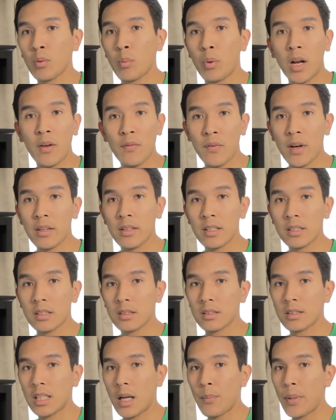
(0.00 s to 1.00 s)
When I found this
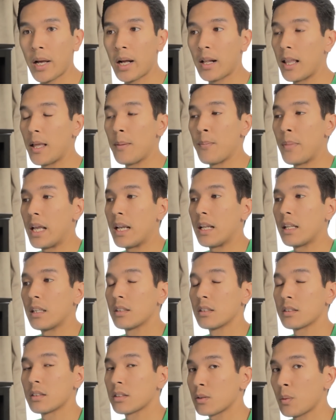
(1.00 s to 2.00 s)
step out, it made
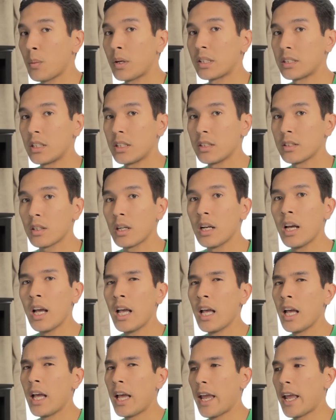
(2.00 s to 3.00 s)
it so much easier
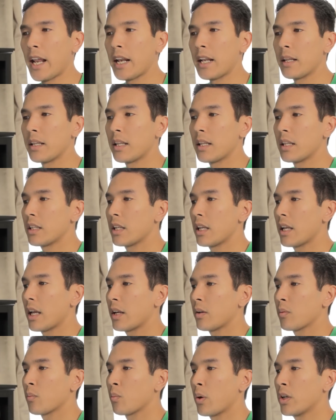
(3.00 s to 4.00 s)
and
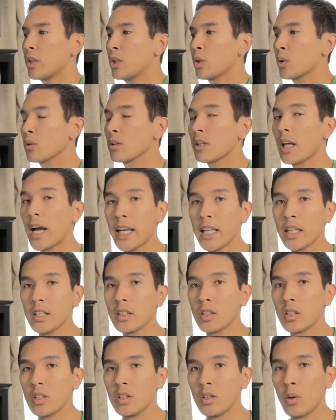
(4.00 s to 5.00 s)
and when you're
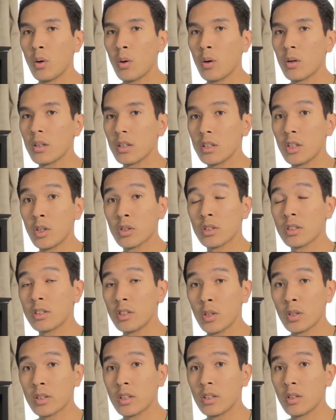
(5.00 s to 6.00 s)
lighting your your
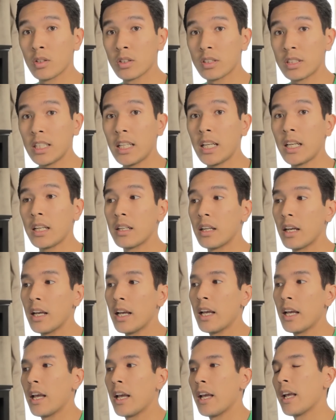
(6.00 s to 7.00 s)
your your scene,
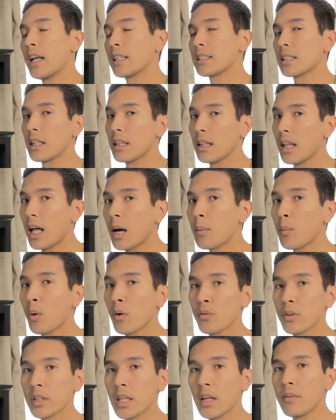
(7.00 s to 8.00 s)
it's a lot more
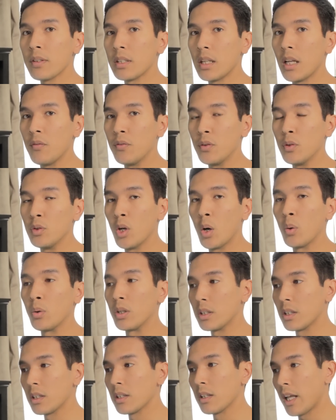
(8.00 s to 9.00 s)
forgiving if you don't
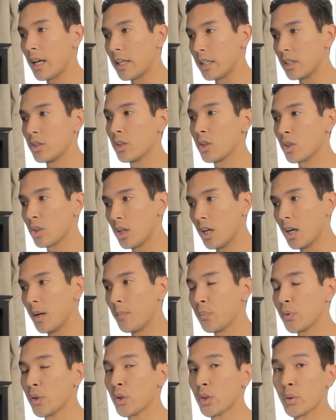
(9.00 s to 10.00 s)
light your uh,
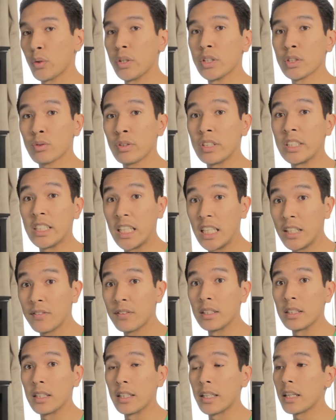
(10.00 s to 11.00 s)
your green screen
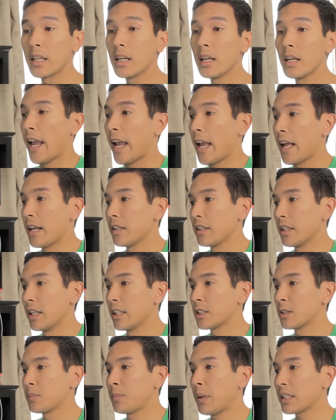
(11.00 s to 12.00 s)
evenly. And
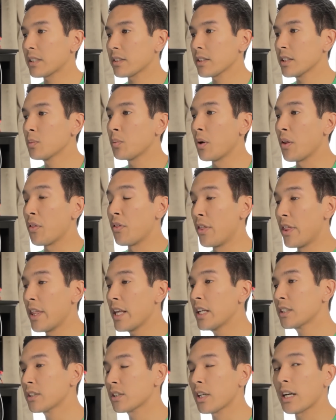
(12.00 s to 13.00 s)
especially with
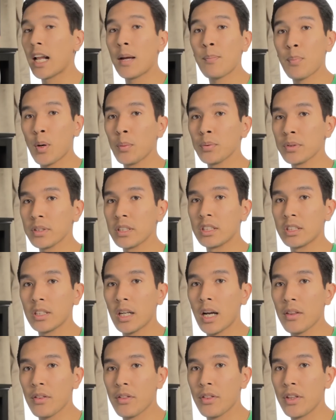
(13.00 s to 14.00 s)
this shot, I purposely
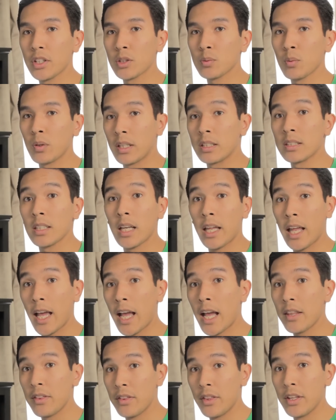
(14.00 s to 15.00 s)
shot this one because I
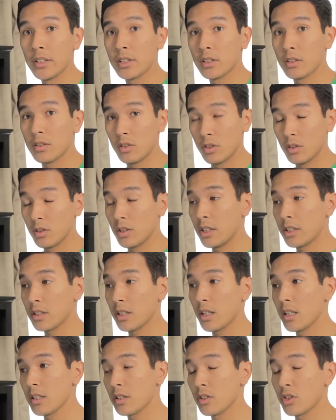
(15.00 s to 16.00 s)
had this it's a
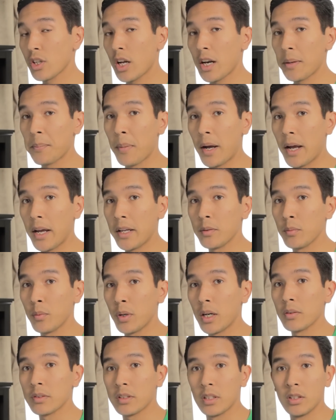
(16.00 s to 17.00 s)
uh, shot in mind when
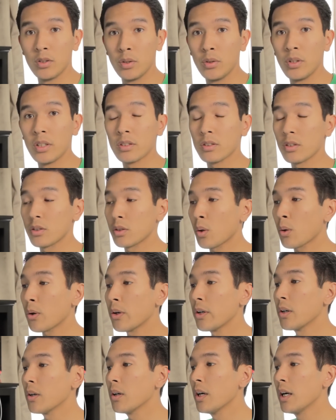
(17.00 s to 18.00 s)
I was going to do this
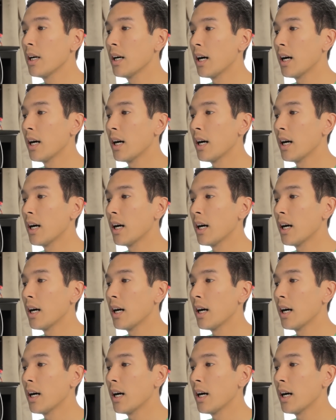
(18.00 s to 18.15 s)
tutorial.